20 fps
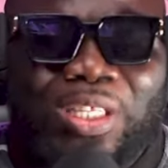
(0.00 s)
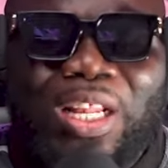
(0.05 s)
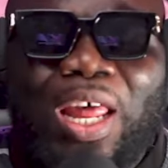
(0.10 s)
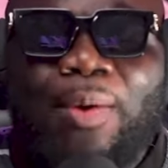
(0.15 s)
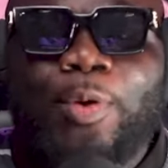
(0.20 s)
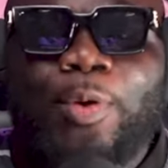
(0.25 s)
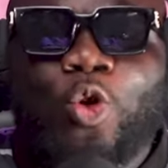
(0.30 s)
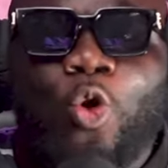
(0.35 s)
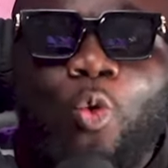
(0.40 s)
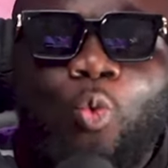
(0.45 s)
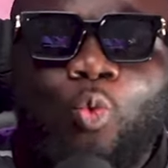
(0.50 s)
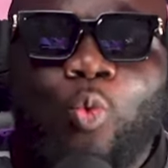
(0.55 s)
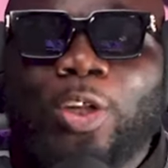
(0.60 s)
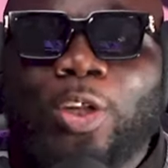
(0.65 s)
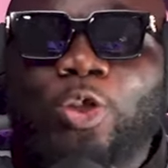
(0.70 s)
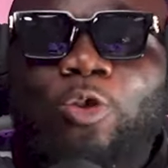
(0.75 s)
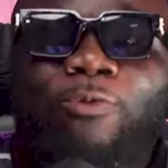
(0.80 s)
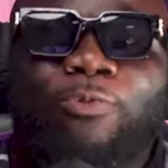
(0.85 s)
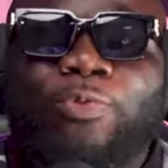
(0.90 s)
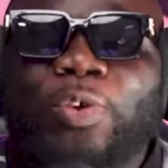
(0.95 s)
Let me know
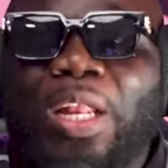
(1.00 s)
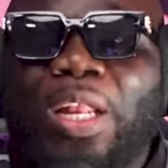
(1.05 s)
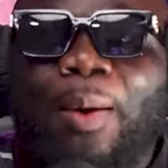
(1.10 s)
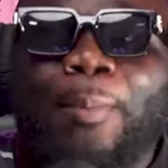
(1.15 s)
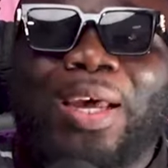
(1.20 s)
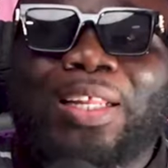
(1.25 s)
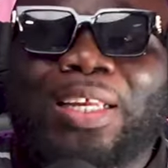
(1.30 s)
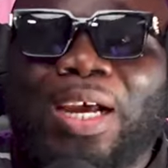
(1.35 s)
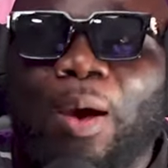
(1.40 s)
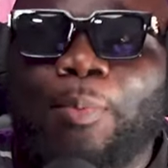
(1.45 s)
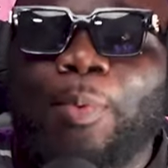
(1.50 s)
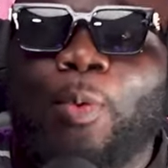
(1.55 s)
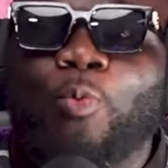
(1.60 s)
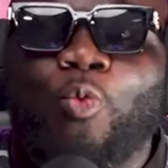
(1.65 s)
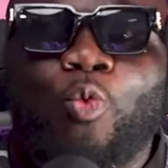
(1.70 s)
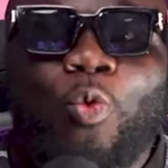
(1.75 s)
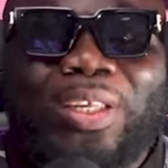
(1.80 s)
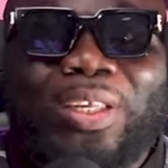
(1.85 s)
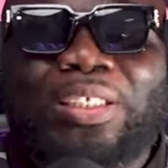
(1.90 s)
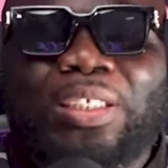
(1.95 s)
what you feel about the album.
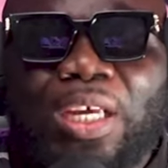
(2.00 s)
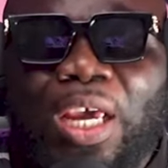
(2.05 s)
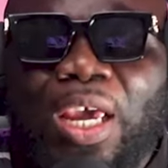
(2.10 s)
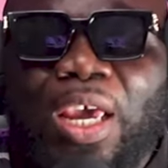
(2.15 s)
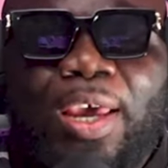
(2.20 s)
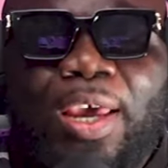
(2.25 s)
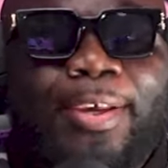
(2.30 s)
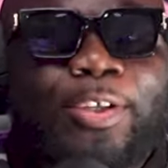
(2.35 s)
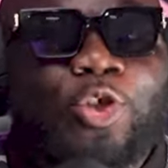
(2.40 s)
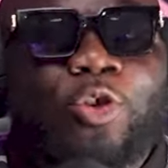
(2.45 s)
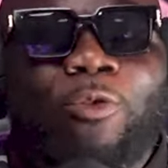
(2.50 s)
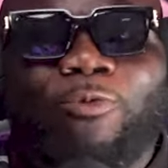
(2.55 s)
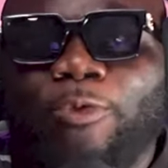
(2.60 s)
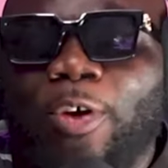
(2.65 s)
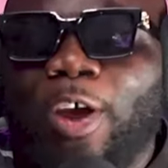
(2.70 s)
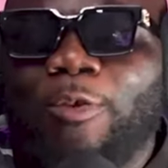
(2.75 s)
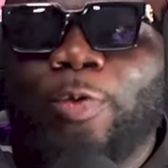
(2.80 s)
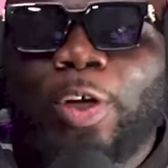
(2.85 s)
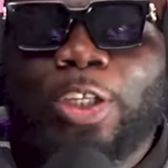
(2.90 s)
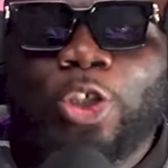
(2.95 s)
Which is your
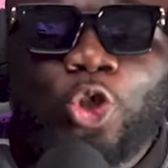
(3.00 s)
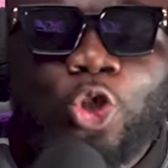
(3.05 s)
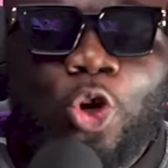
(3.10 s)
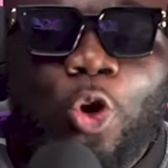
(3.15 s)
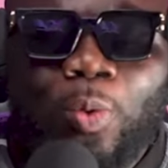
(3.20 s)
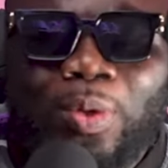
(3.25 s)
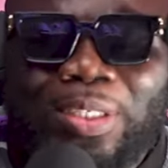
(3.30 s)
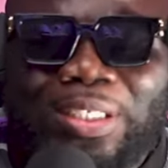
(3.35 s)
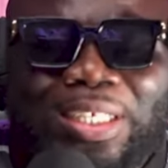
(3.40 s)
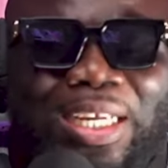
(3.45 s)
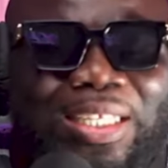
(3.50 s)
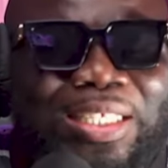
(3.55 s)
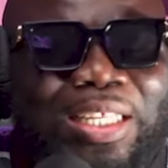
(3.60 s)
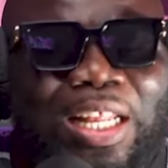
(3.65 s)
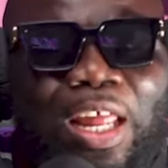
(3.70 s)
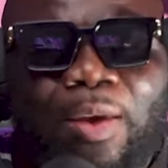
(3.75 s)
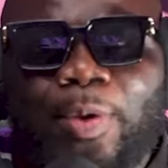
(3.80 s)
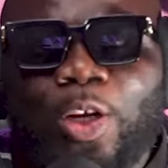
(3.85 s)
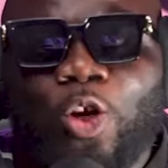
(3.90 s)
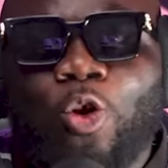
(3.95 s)
favorite song? Just
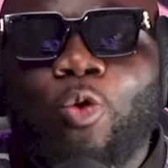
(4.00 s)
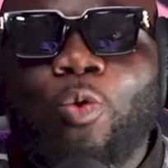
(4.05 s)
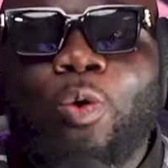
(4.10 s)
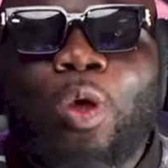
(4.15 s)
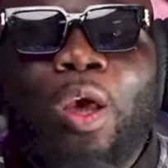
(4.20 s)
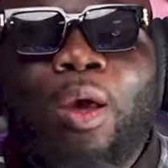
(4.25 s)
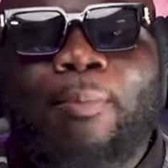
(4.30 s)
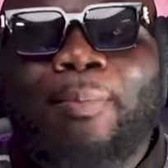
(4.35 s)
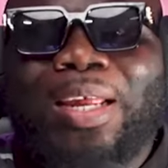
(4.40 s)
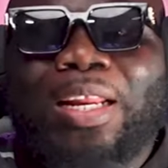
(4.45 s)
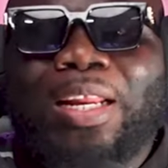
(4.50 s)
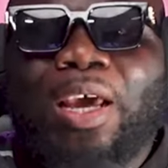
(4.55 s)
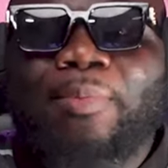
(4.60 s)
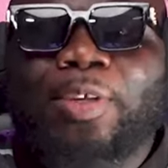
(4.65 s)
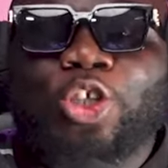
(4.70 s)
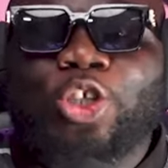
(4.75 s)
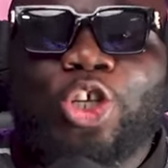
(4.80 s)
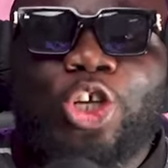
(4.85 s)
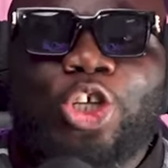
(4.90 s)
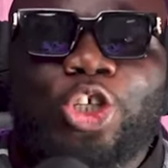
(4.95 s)
let me know. My name
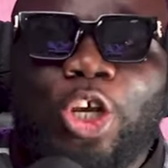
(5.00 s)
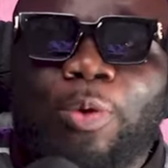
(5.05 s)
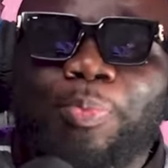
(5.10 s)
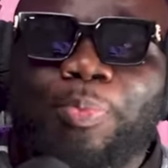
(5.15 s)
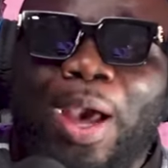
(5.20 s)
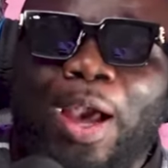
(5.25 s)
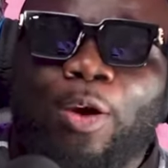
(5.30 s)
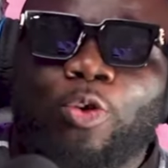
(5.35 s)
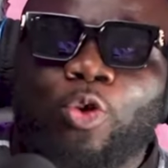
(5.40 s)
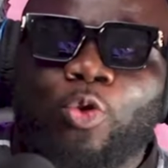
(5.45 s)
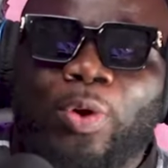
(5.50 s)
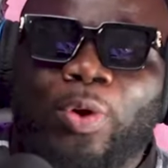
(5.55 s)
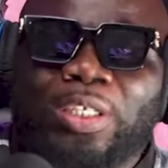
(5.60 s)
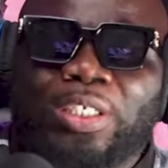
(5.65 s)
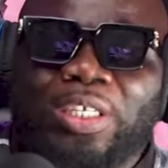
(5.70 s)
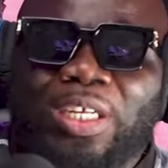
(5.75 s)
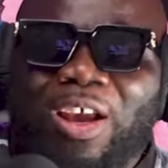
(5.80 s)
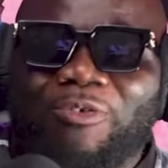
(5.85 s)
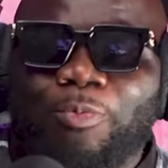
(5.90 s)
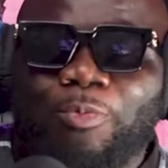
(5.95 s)
is DJ Parker Rich,
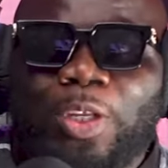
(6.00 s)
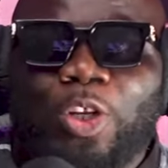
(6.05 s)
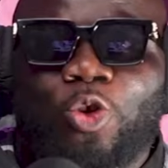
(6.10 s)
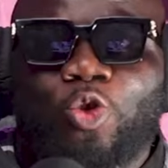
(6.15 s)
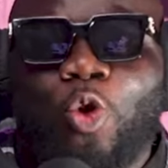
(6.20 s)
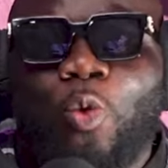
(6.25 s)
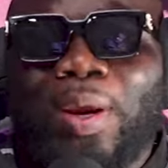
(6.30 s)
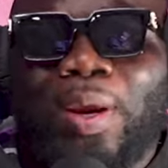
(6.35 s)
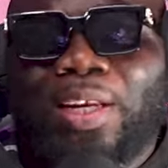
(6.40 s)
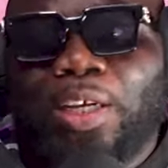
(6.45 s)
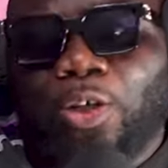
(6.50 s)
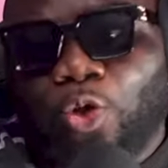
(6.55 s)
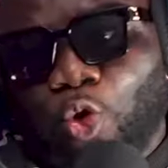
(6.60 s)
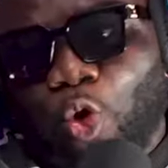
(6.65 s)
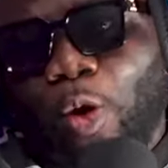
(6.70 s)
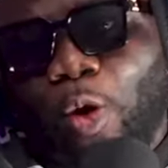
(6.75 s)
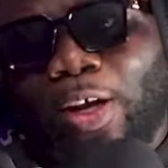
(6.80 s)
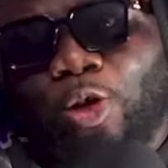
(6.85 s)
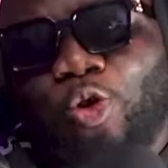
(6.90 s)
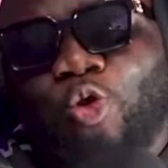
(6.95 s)
and I've been doing this
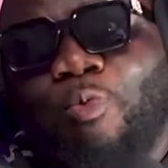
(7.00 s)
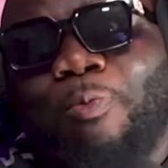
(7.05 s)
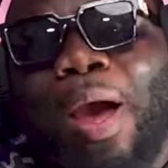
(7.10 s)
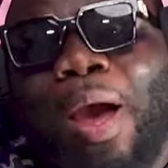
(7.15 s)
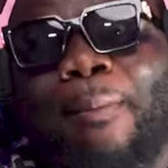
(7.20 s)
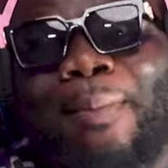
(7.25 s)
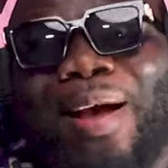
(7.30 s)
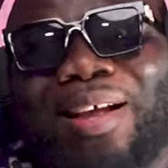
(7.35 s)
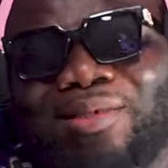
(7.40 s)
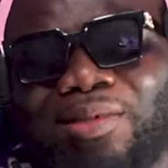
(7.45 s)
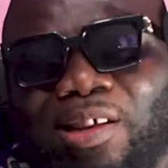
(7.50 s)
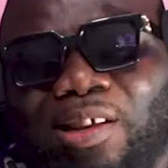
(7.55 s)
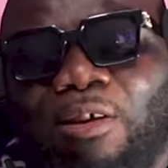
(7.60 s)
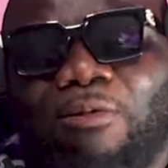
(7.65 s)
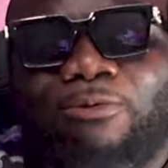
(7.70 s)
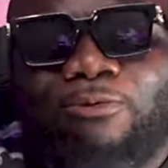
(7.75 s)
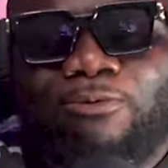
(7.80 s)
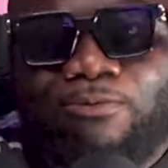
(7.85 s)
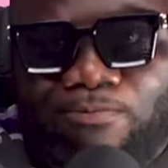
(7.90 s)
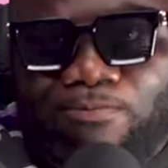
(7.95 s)
all alone by
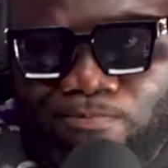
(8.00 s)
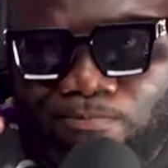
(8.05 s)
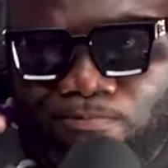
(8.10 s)
myself.